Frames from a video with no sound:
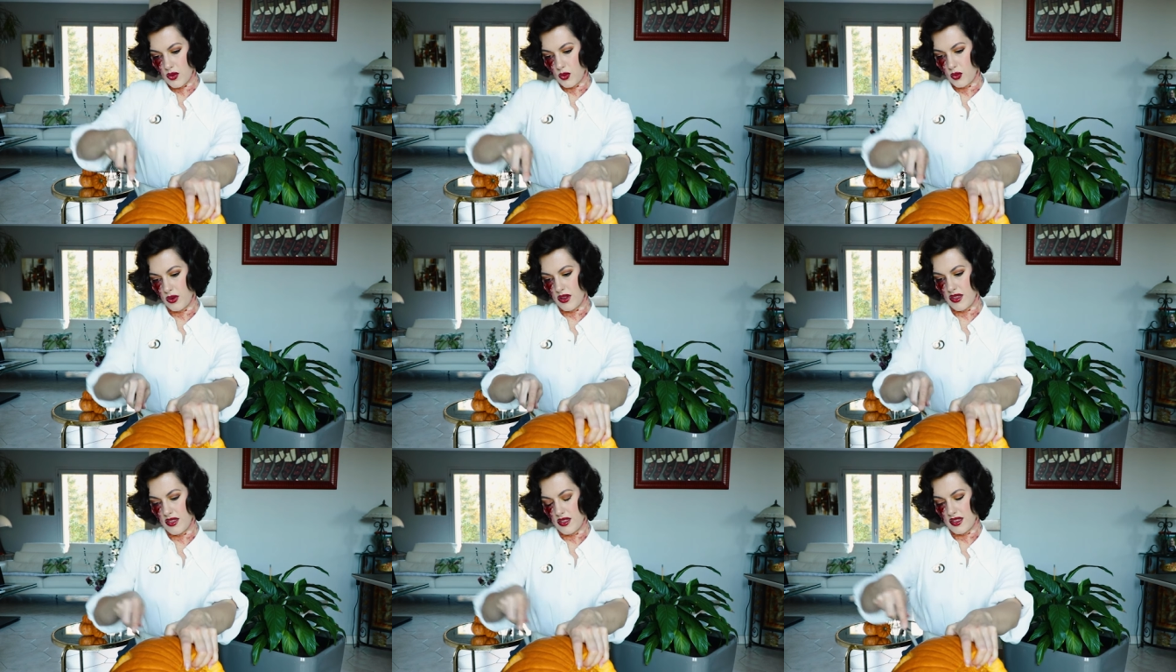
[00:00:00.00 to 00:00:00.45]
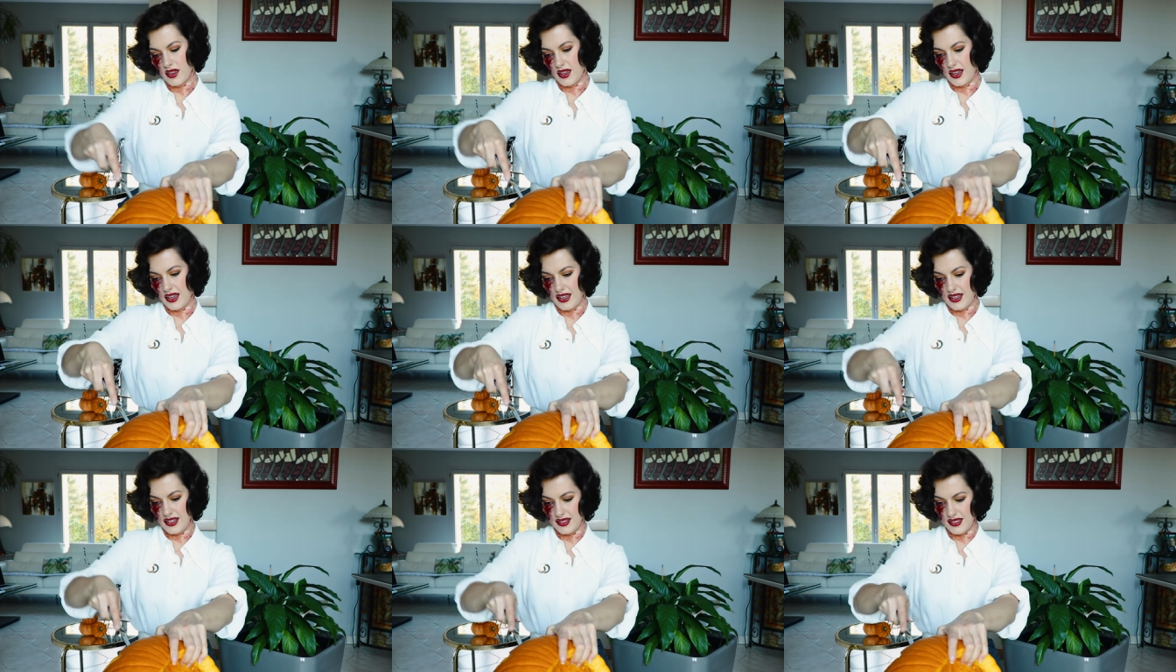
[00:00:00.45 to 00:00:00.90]
with
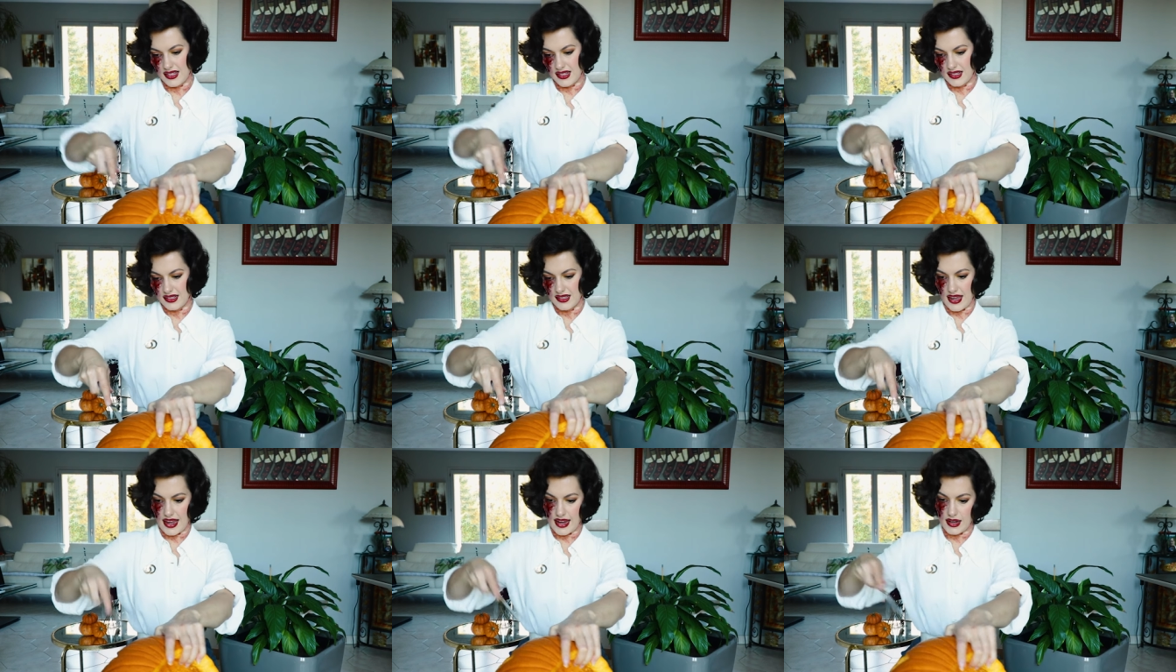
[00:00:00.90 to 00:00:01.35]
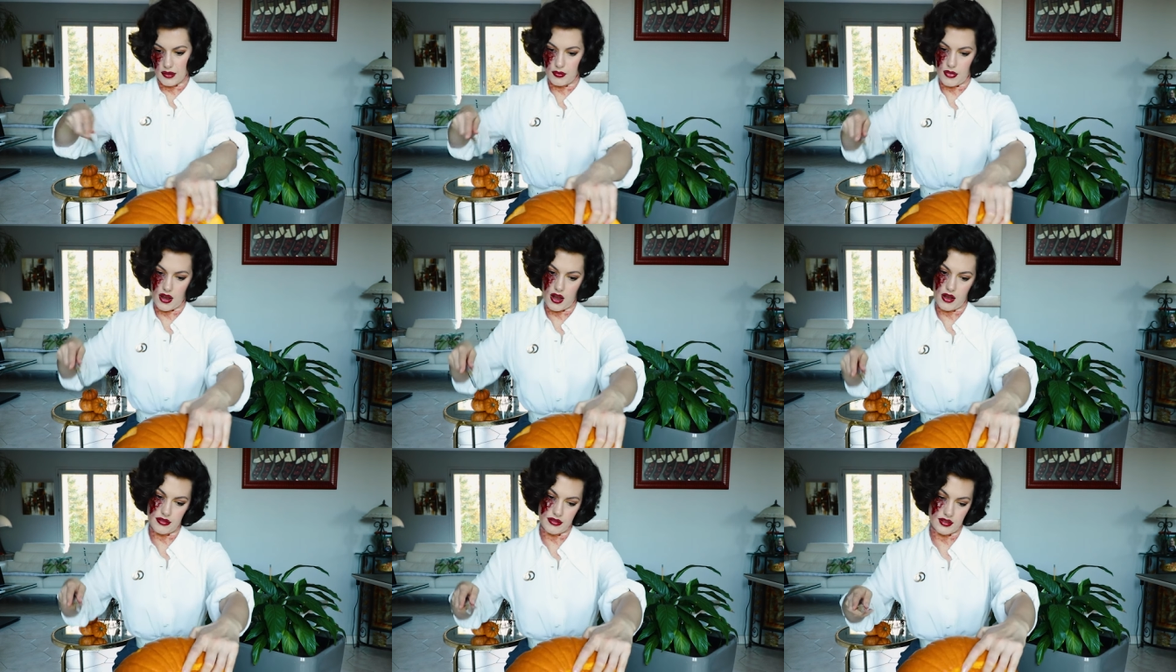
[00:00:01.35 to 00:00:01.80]
a zigzag
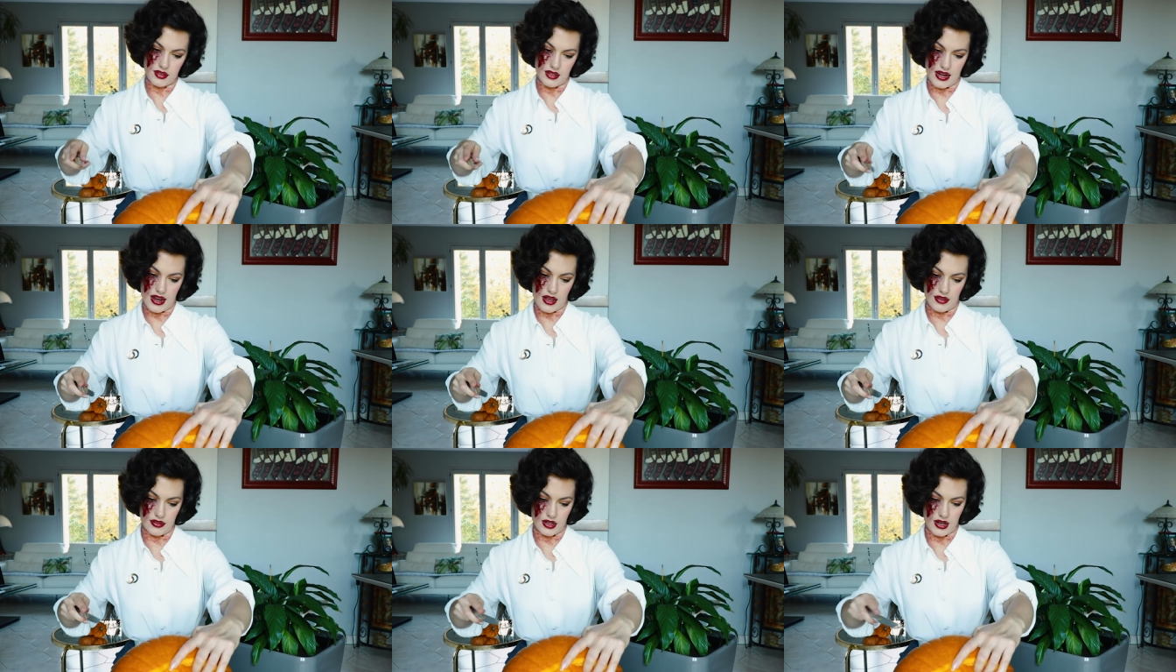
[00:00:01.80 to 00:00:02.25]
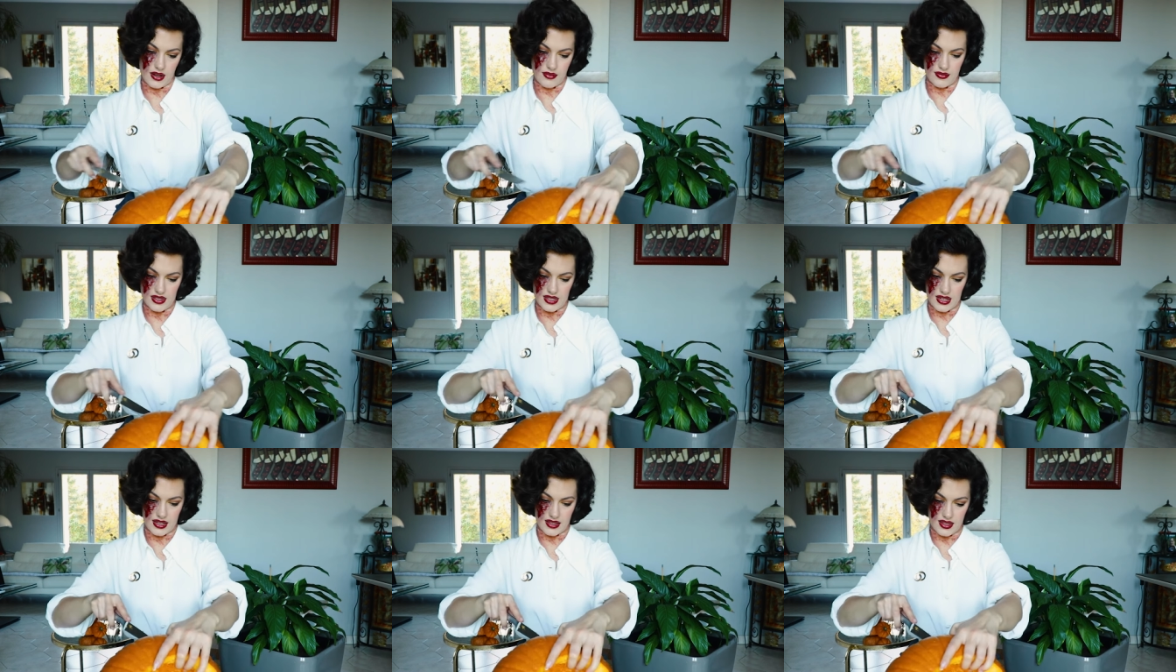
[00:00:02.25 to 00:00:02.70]
mouth now that I've
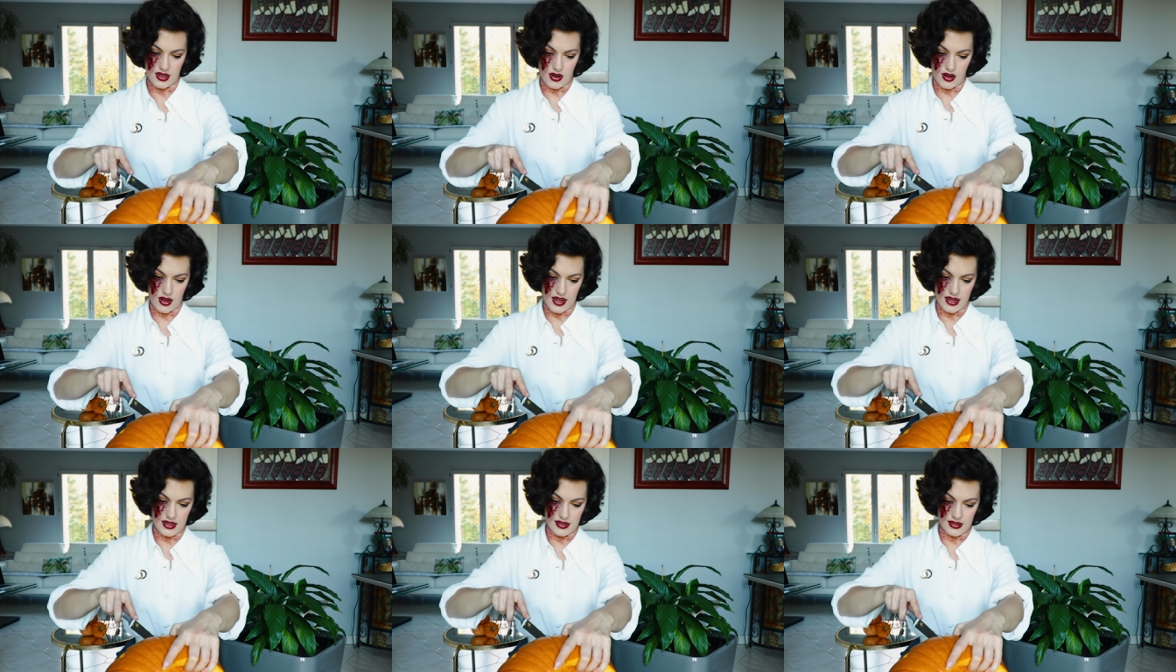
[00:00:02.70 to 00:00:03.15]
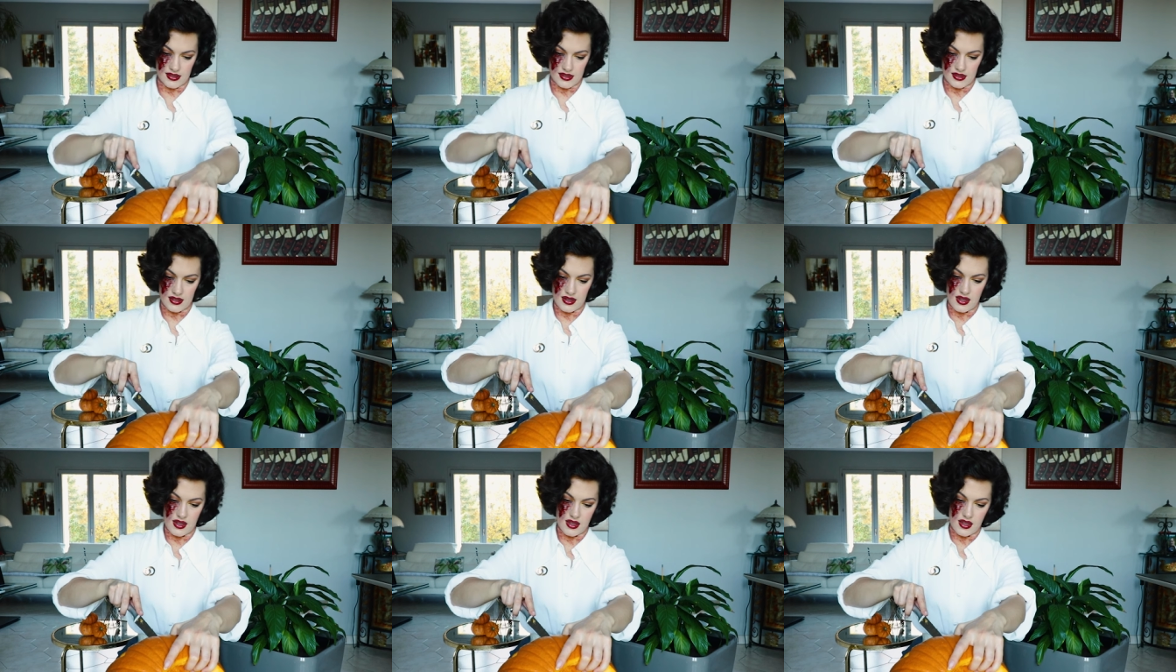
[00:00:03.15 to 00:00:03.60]
seen the eyes.